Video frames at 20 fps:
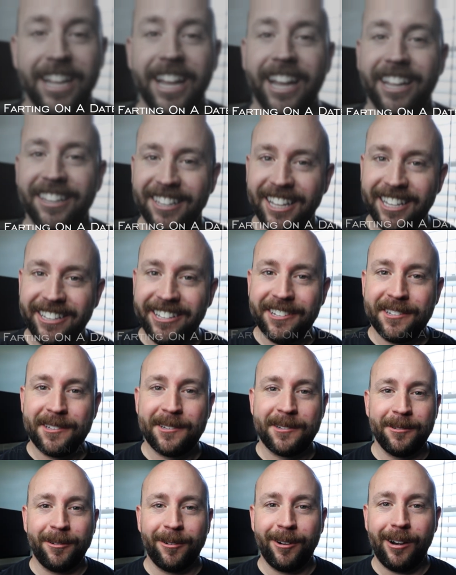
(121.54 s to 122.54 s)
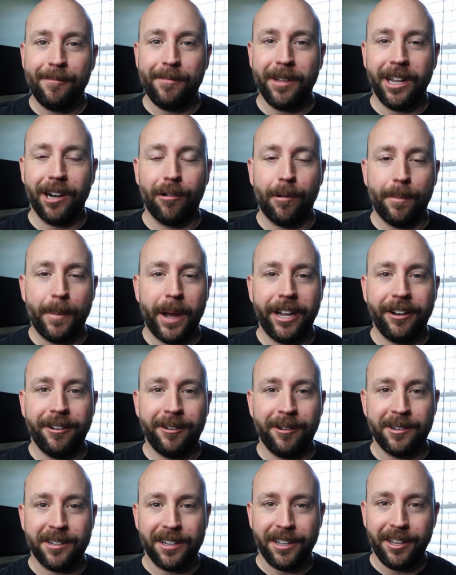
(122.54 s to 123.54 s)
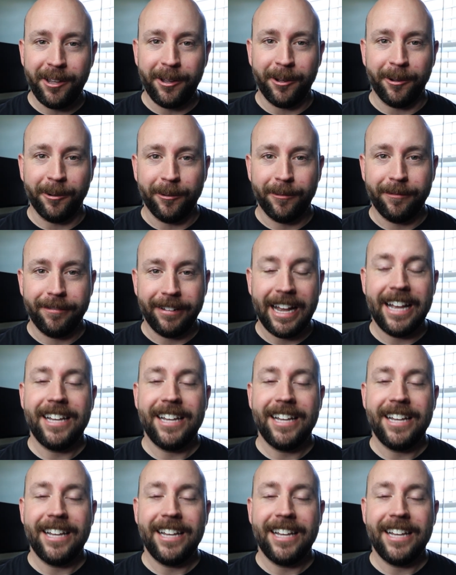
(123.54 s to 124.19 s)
And let this story be a reminder to you,